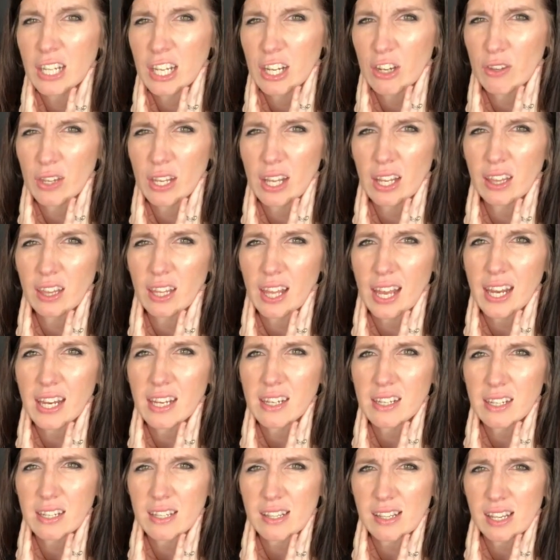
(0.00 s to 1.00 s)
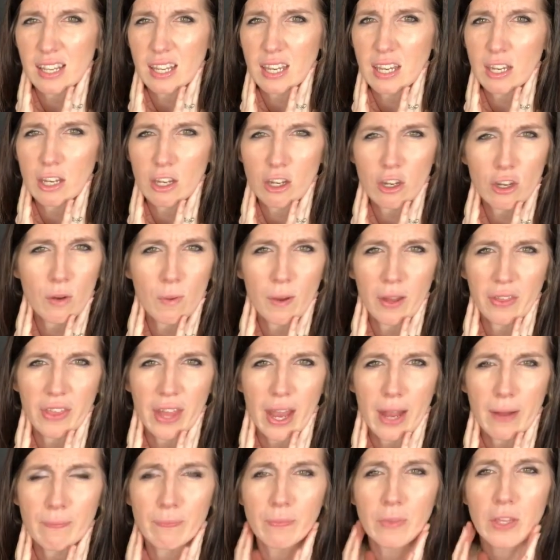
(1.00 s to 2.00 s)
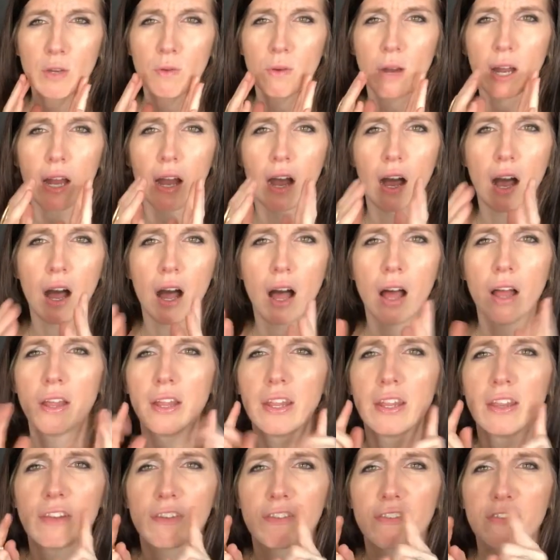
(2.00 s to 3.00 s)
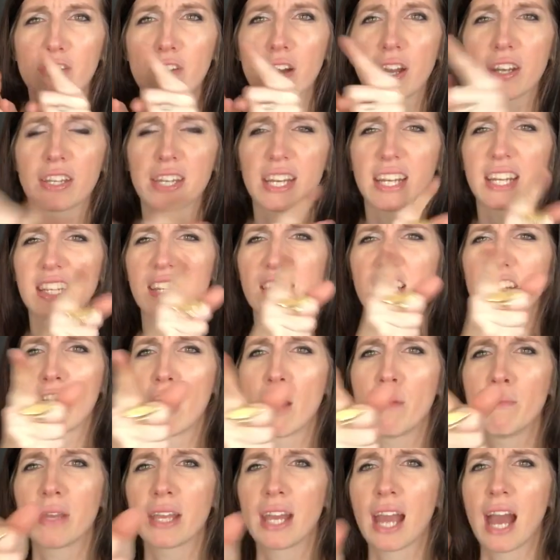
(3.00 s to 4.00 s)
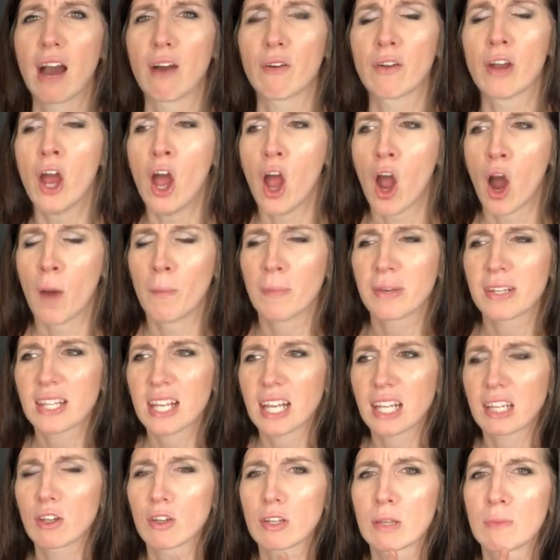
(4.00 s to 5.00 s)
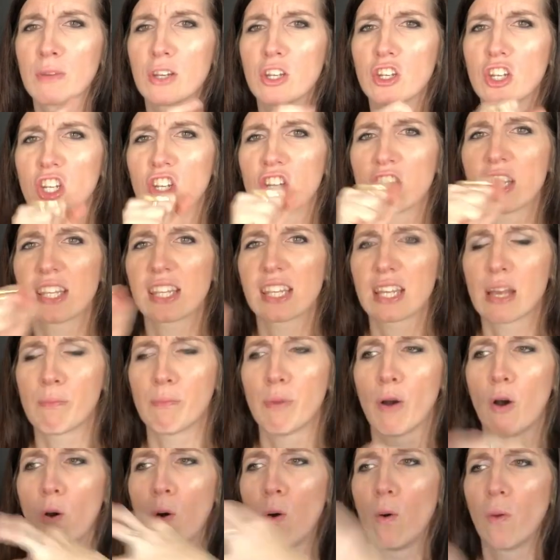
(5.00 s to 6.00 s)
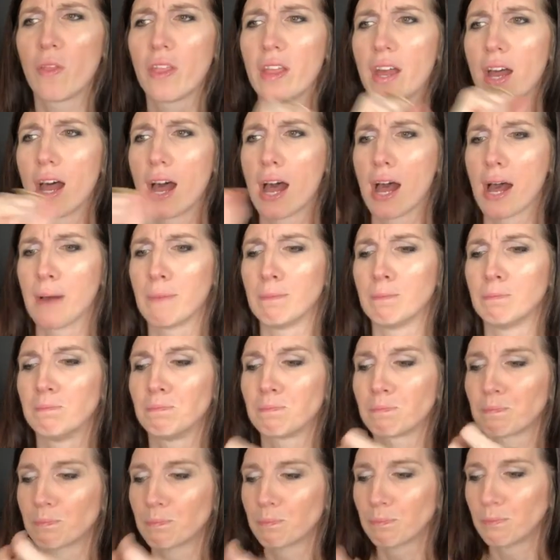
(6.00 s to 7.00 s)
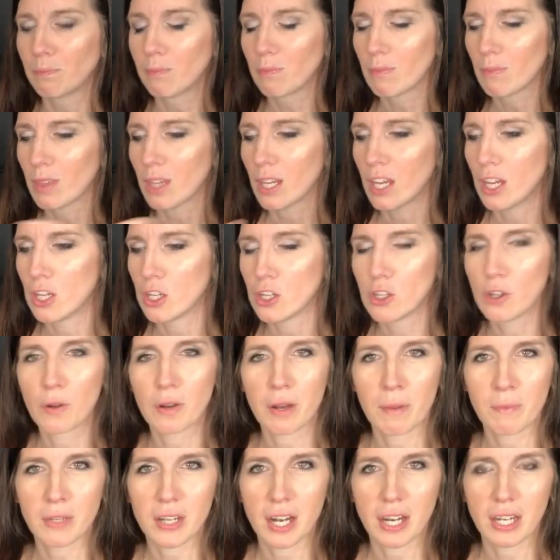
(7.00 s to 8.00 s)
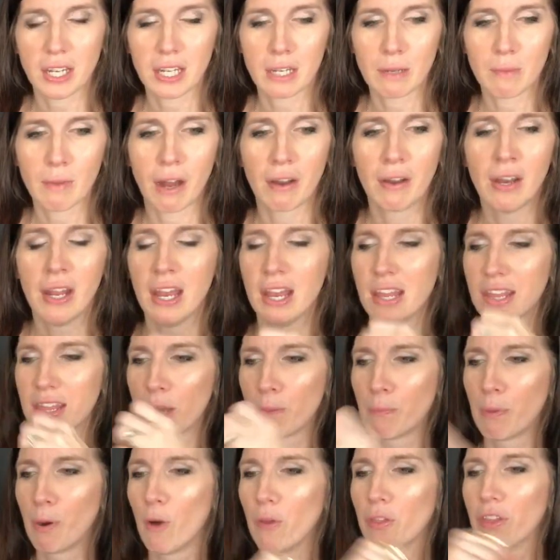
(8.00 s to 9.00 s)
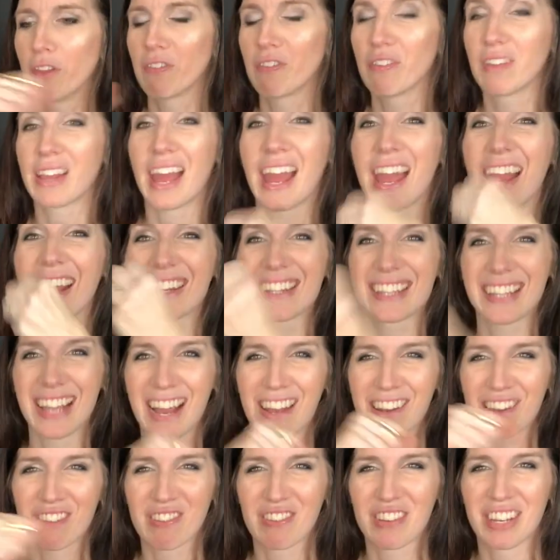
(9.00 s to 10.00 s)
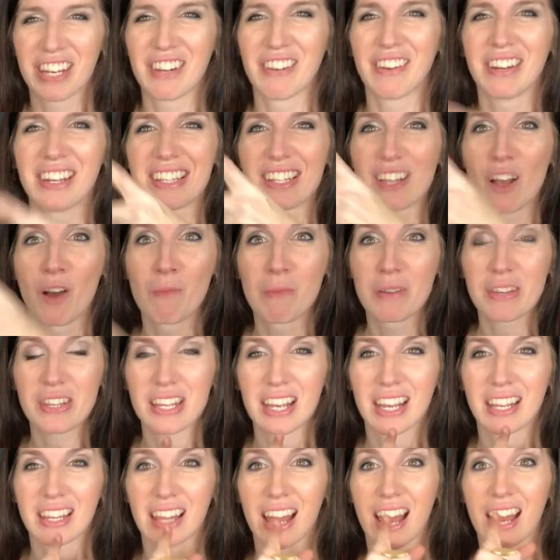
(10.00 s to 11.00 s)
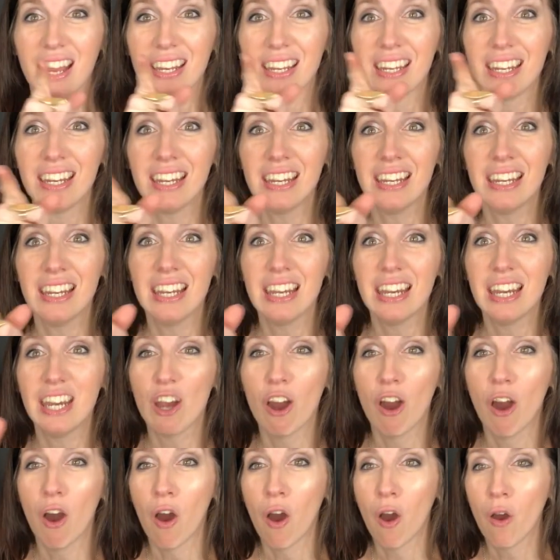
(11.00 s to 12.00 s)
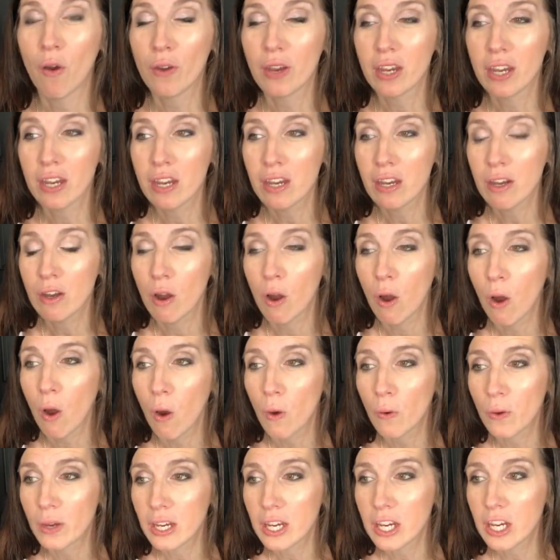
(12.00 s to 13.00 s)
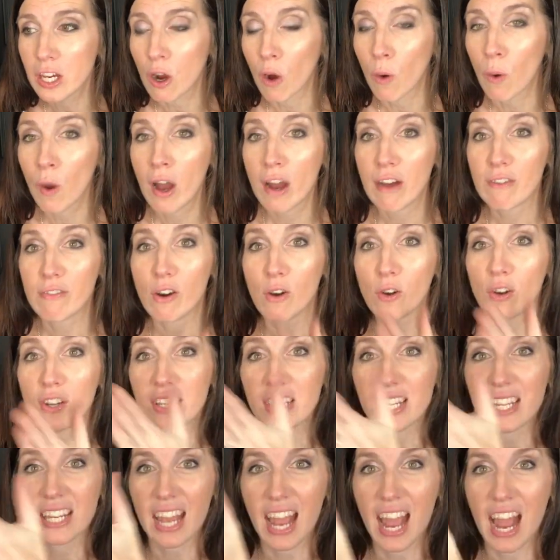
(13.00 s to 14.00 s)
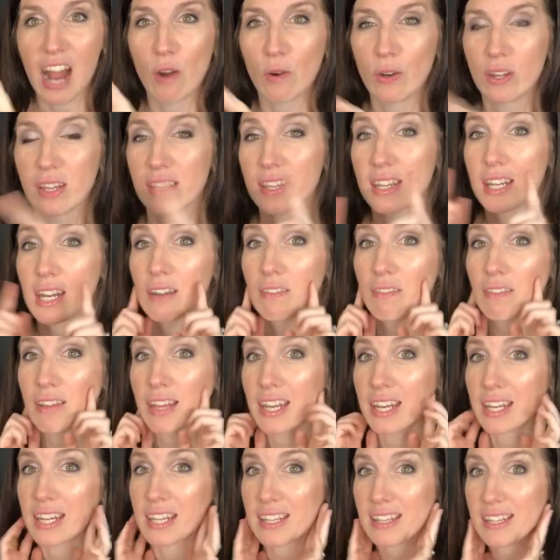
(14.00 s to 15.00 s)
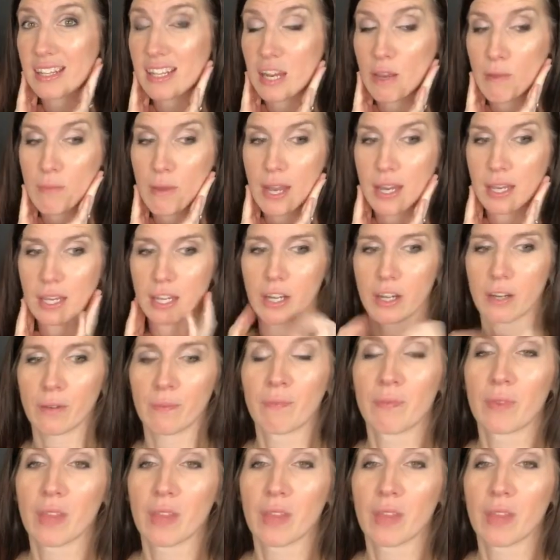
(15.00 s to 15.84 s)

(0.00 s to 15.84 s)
Hear that light singing? You don't want that. You want all in the front, like it's coming out. Almost like those magicians that pull the, um, you know what I'm talking about, that pull the flags out of you. It's almost like that, E-O, E-O, E-O, focusing out instead of letting it stay back here.